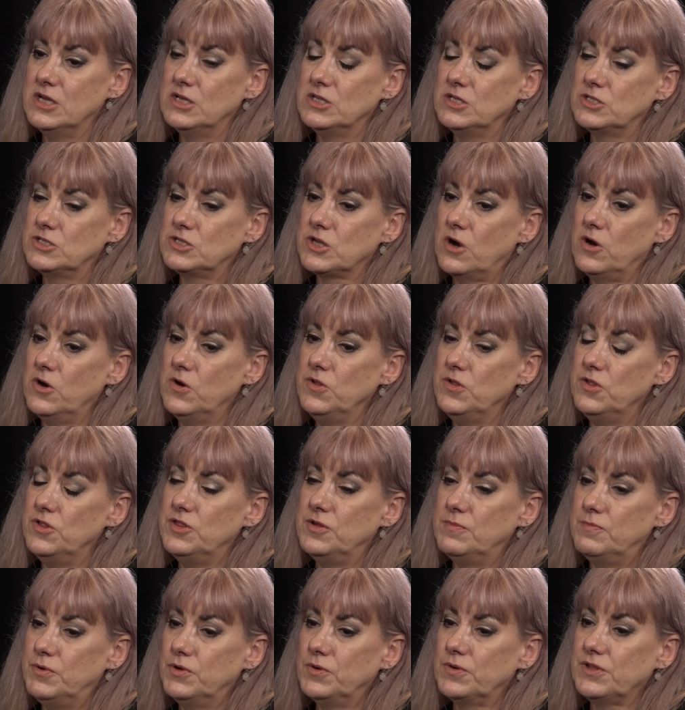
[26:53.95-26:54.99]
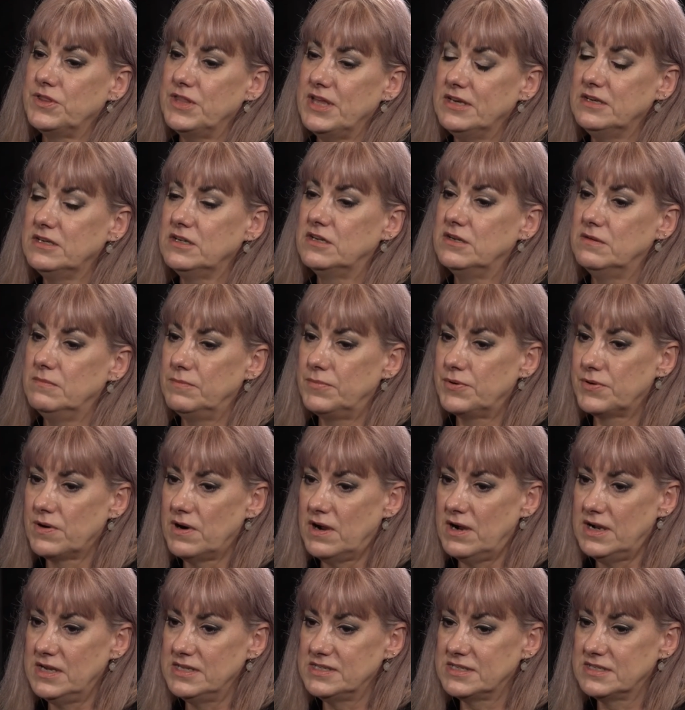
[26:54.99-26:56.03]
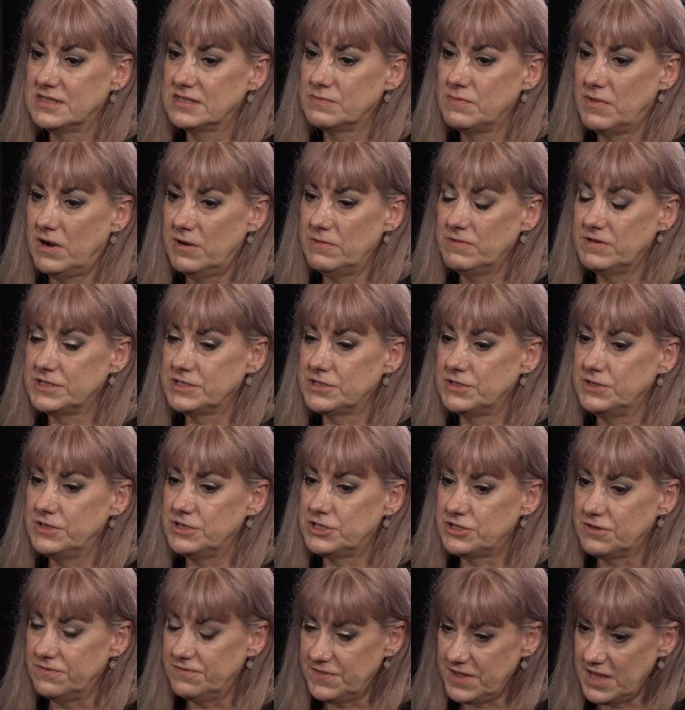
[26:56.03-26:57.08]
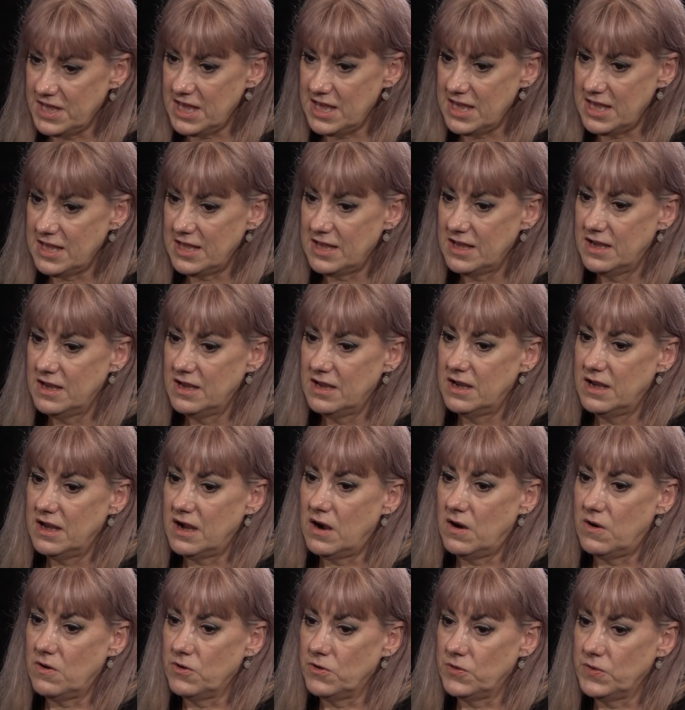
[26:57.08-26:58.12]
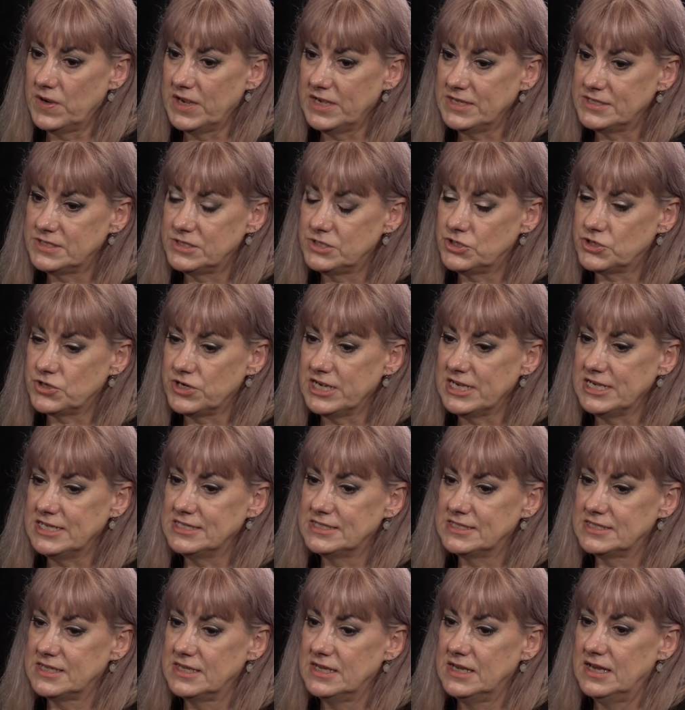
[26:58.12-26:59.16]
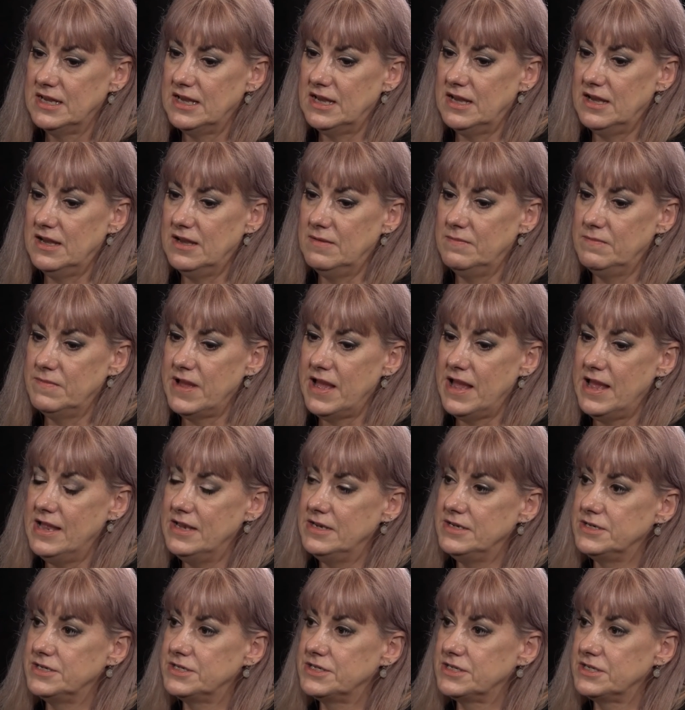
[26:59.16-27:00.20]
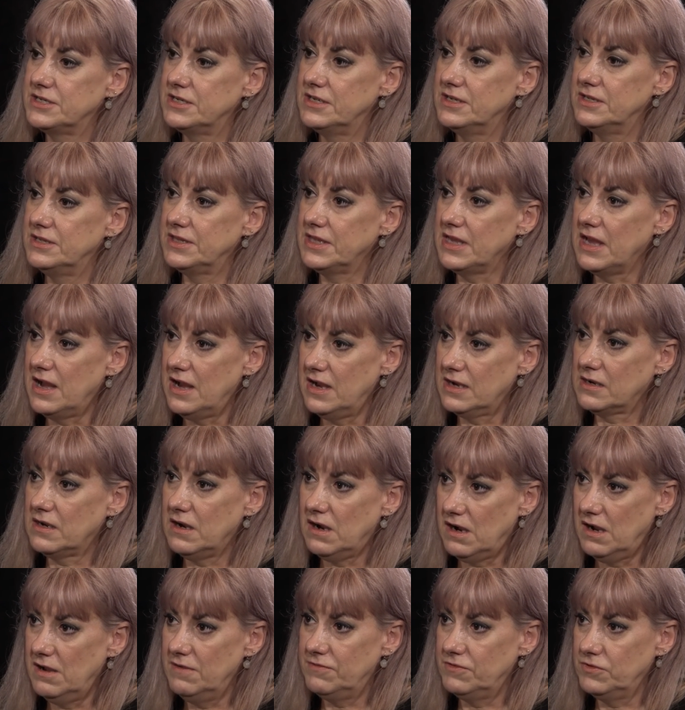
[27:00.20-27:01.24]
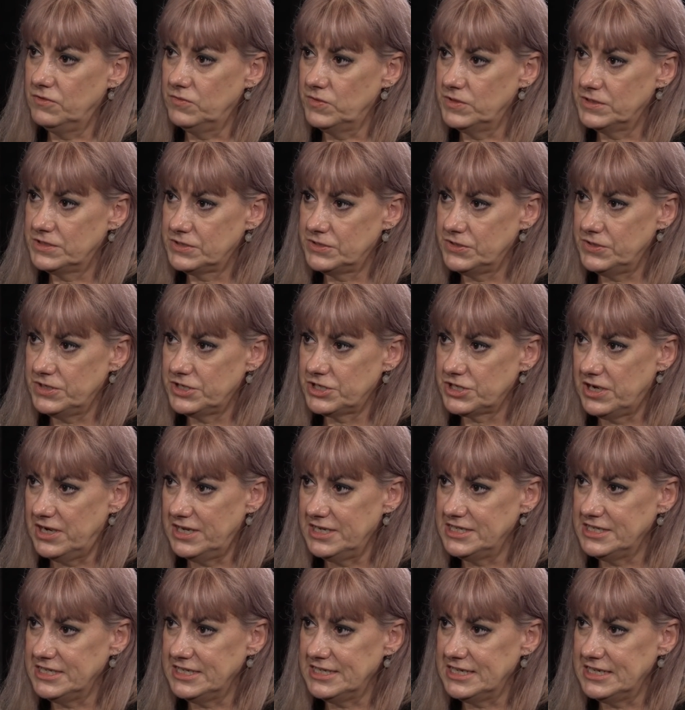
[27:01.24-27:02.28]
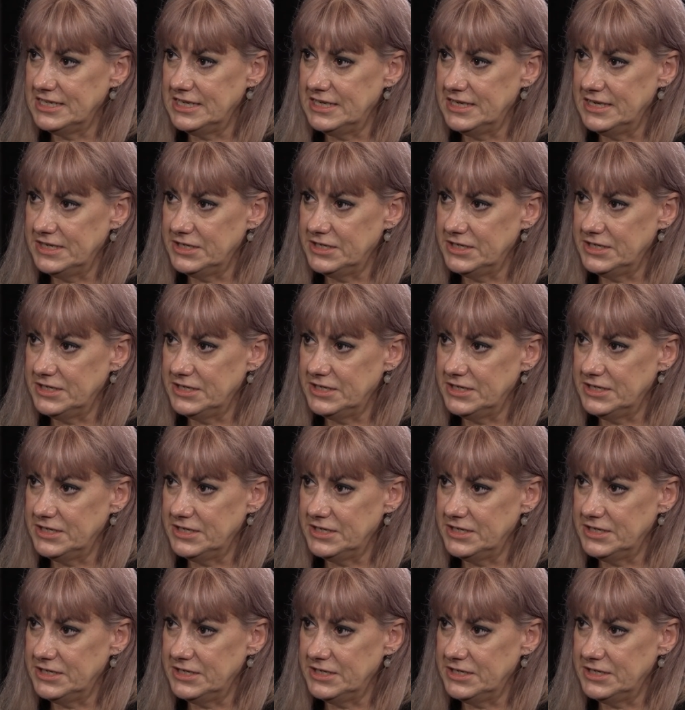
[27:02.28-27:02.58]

So the book then comprises my research of their oral histories um, and the archival research I did in an